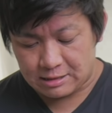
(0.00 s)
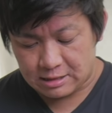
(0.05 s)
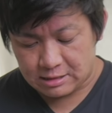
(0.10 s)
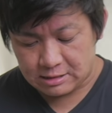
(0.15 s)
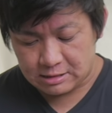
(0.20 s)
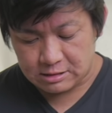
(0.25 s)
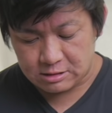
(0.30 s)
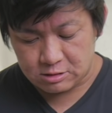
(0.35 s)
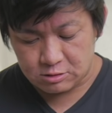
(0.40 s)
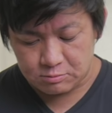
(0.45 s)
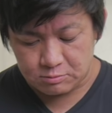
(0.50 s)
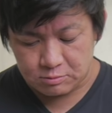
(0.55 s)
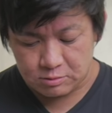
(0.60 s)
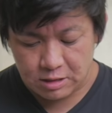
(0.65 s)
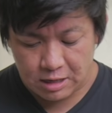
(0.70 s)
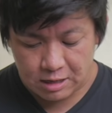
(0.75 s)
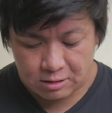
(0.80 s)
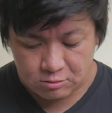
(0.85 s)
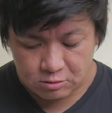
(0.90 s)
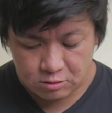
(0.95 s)
I need to
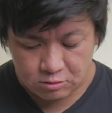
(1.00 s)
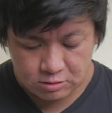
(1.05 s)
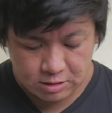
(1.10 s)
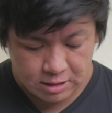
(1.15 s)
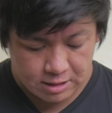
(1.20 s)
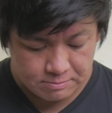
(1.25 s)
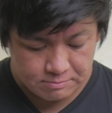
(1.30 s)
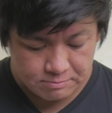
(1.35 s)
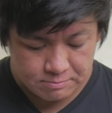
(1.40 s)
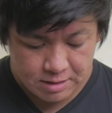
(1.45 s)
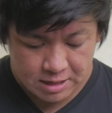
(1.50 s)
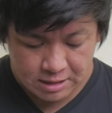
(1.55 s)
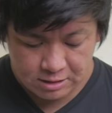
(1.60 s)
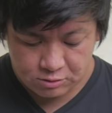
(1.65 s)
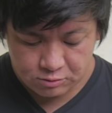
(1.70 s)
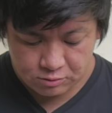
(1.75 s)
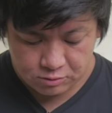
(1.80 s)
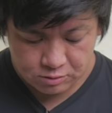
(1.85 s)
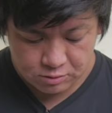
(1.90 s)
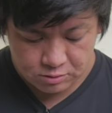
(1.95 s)
download a
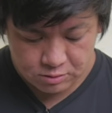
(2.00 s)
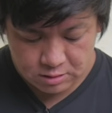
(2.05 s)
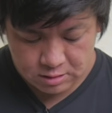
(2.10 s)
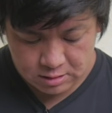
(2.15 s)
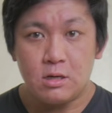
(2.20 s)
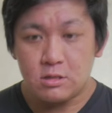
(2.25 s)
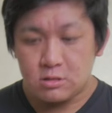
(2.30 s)
manual.